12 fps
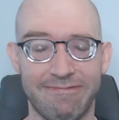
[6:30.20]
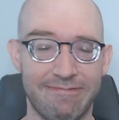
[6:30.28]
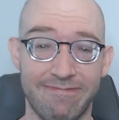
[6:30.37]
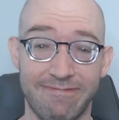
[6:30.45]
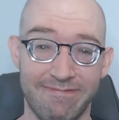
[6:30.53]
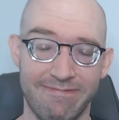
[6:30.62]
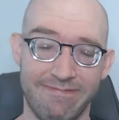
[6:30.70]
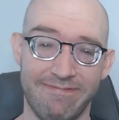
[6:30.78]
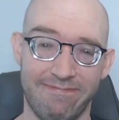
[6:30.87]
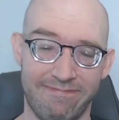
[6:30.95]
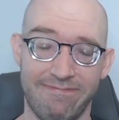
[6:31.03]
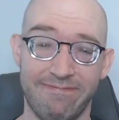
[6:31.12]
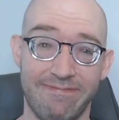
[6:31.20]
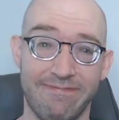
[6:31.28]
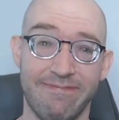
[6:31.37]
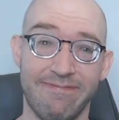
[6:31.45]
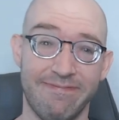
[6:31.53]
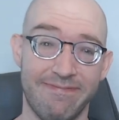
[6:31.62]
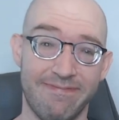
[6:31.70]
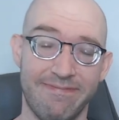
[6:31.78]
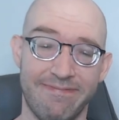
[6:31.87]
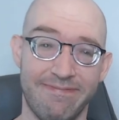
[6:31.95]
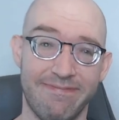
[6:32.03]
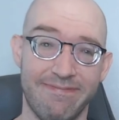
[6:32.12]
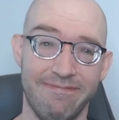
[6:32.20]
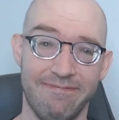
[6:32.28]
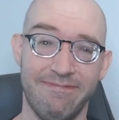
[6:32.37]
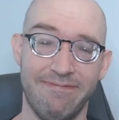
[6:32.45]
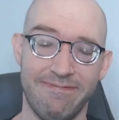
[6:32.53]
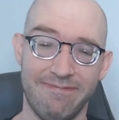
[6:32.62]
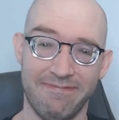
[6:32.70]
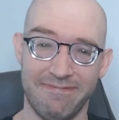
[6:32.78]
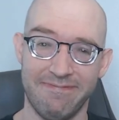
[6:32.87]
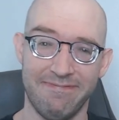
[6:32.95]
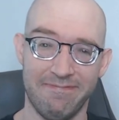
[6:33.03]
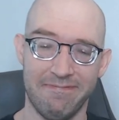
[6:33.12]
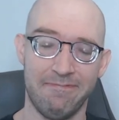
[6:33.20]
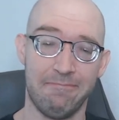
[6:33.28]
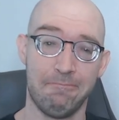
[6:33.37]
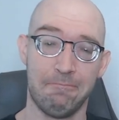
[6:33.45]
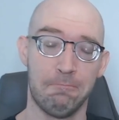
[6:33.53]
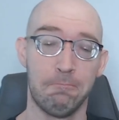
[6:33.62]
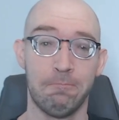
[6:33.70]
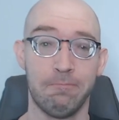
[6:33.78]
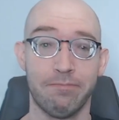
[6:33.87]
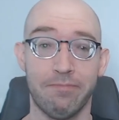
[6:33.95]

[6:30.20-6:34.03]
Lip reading: (silent)